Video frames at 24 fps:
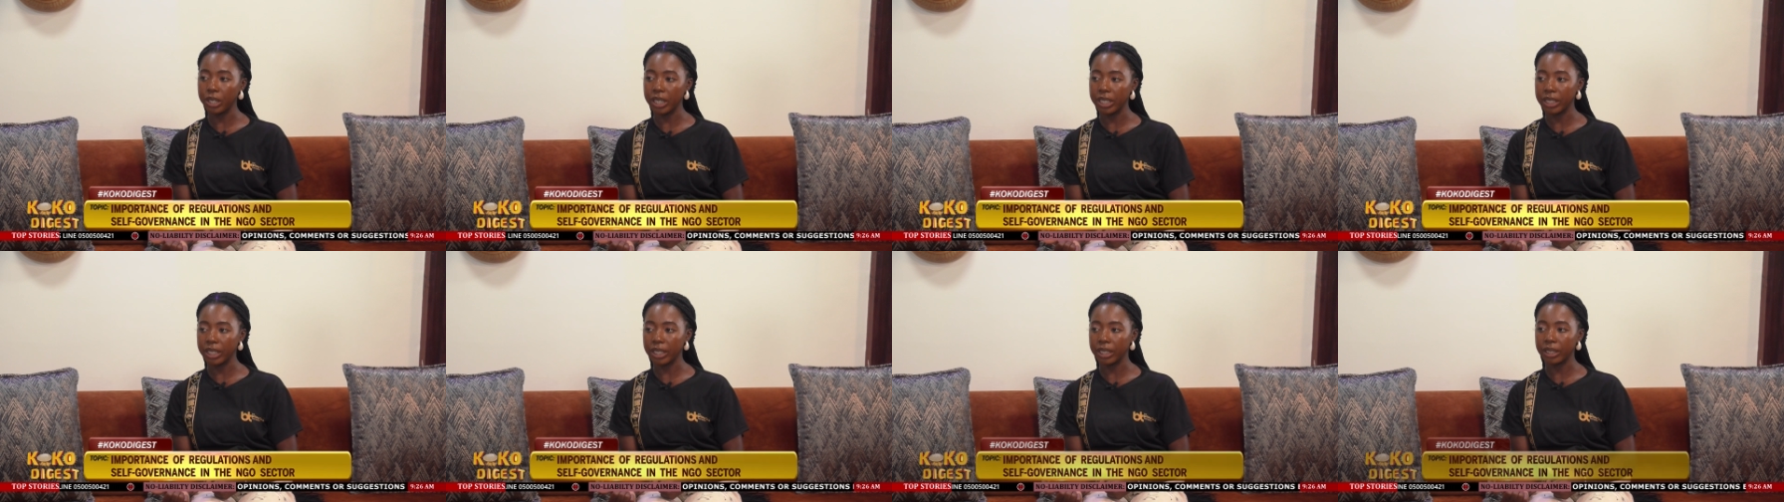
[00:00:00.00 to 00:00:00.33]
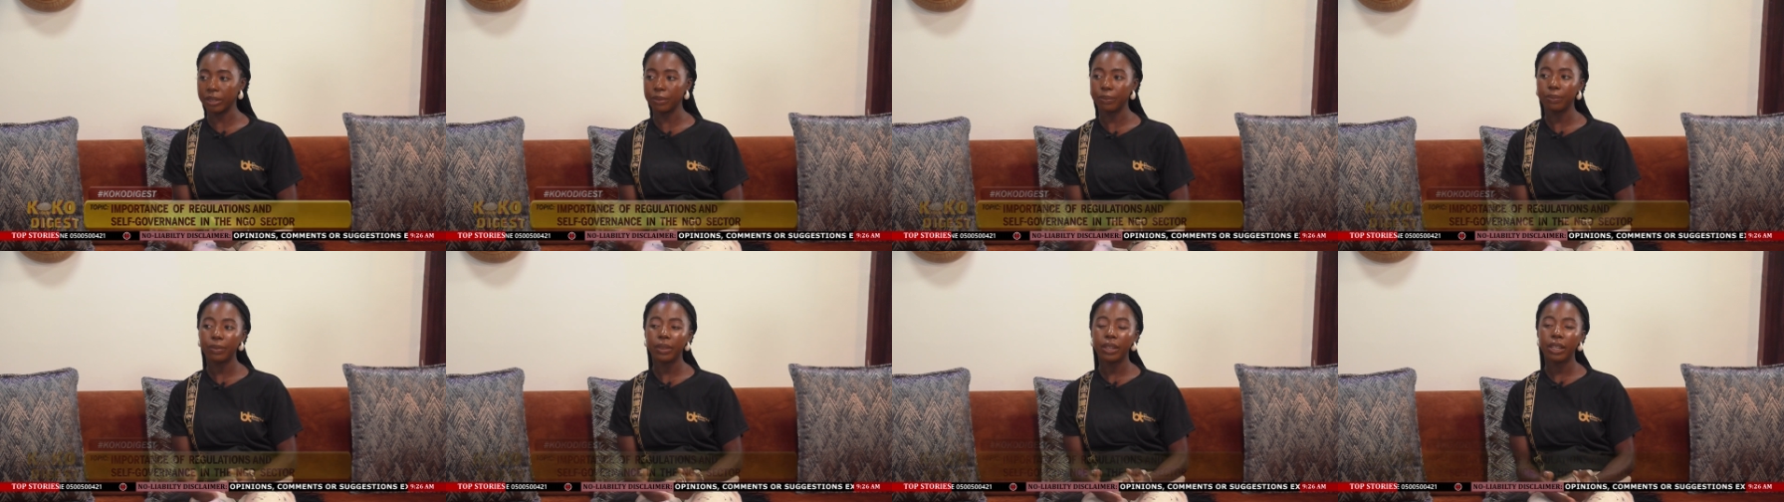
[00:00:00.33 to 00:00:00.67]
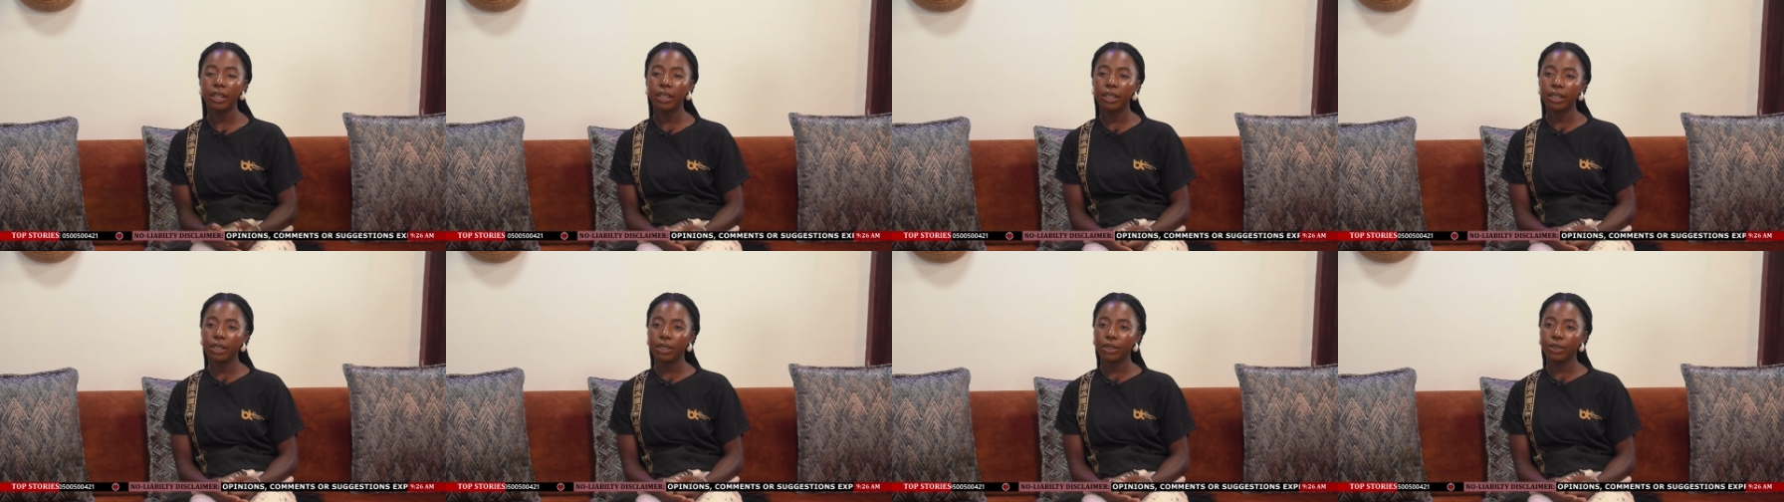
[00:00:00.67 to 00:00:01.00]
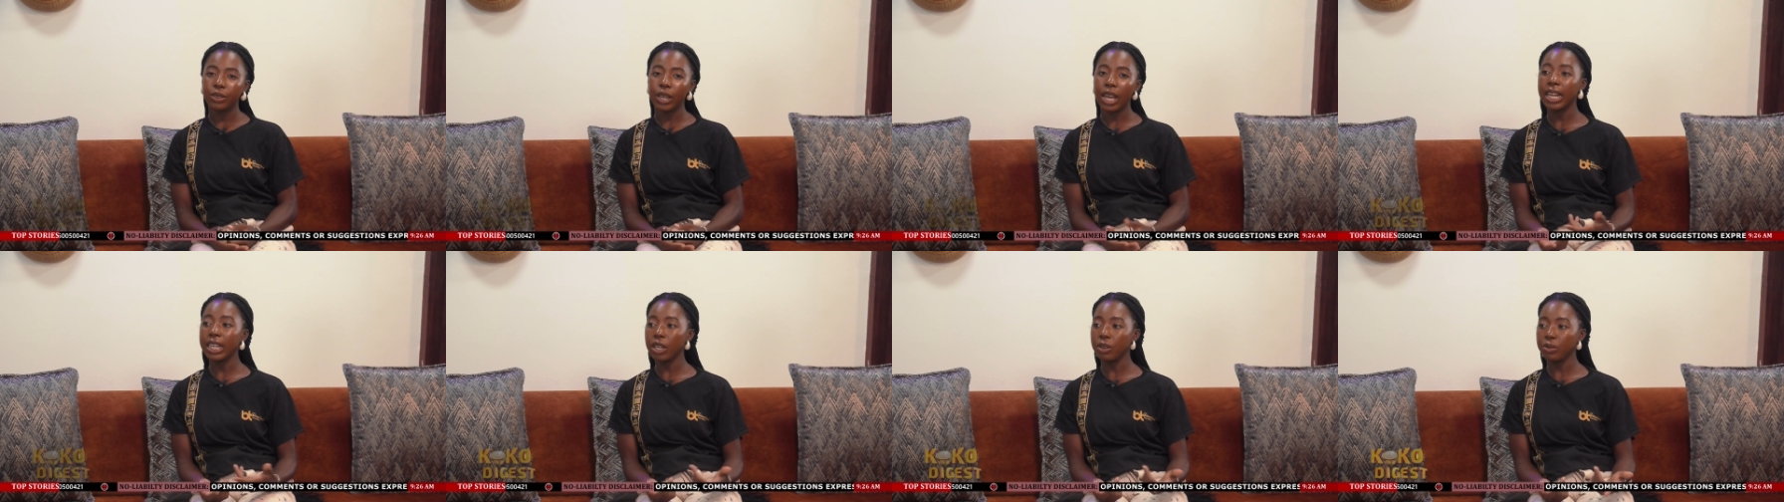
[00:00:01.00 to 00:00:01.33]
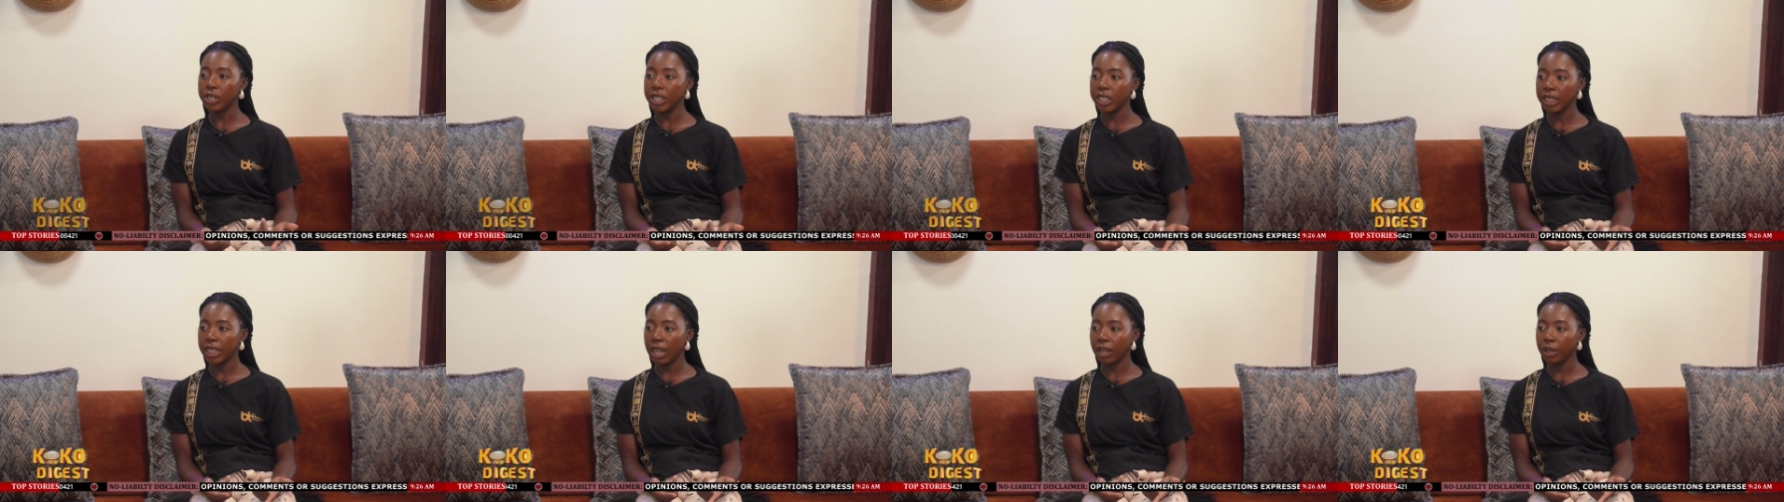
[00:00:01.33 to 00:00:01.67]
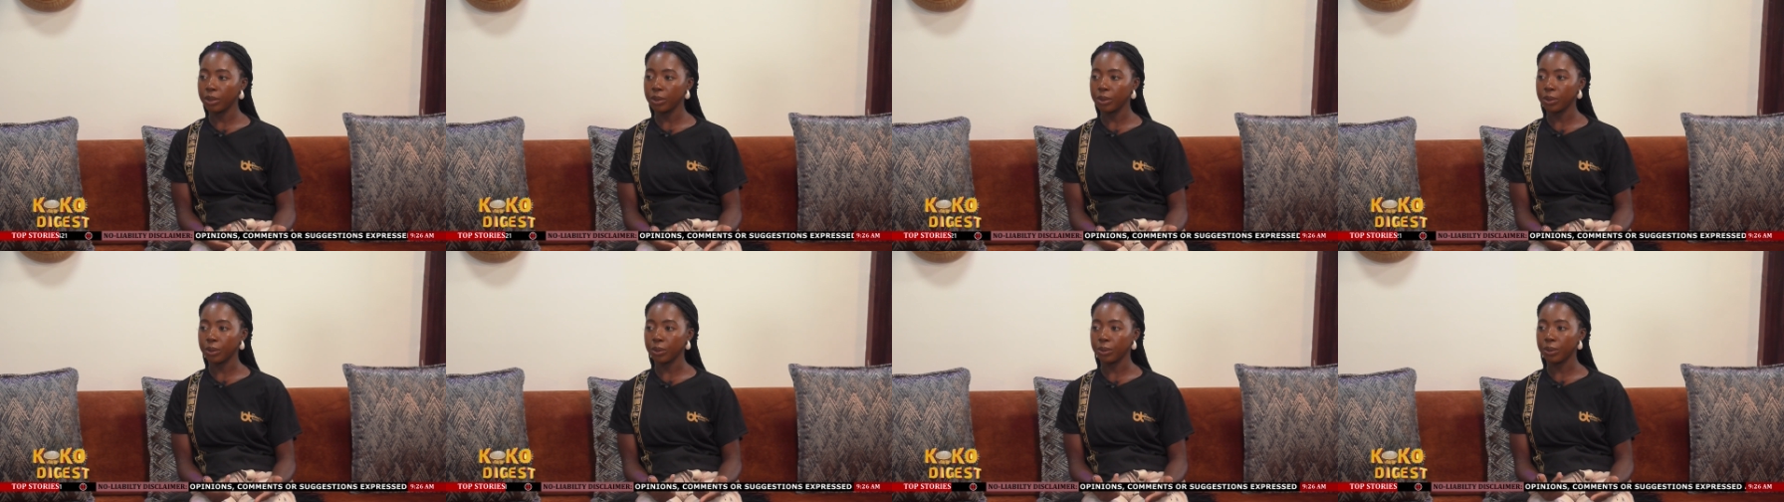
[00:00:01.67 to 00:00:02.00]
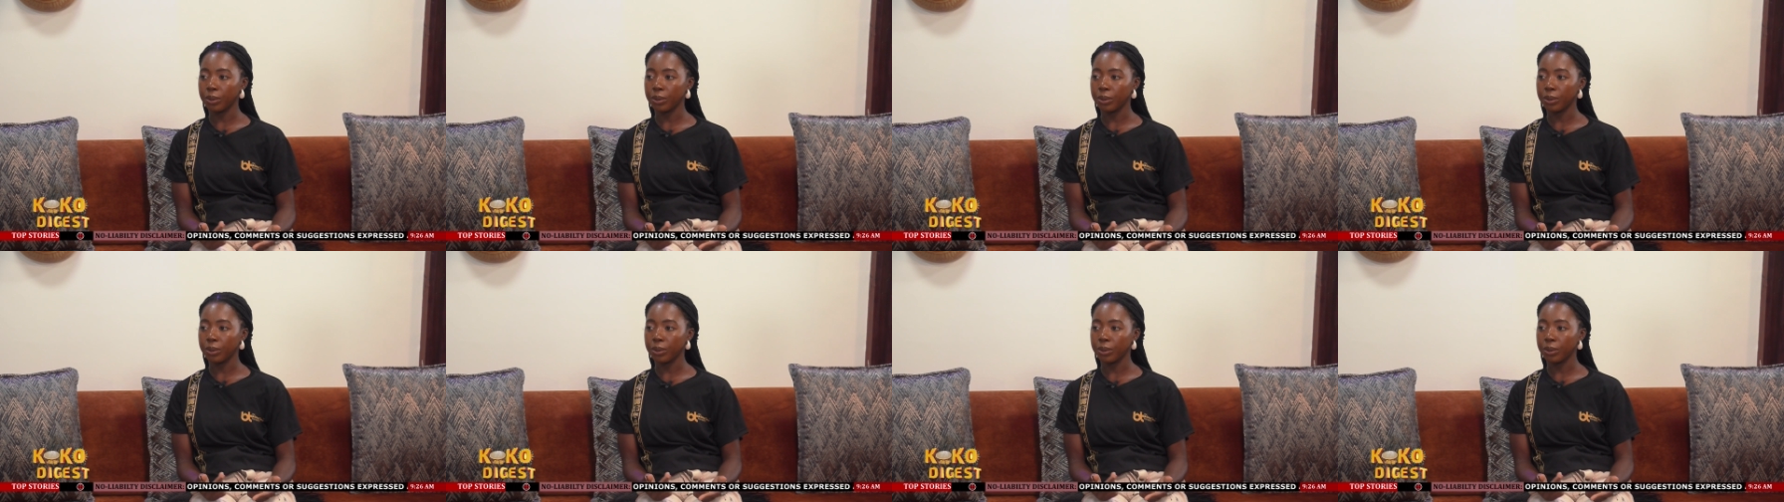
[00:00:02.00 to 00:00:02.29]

region, okay. a lady reached out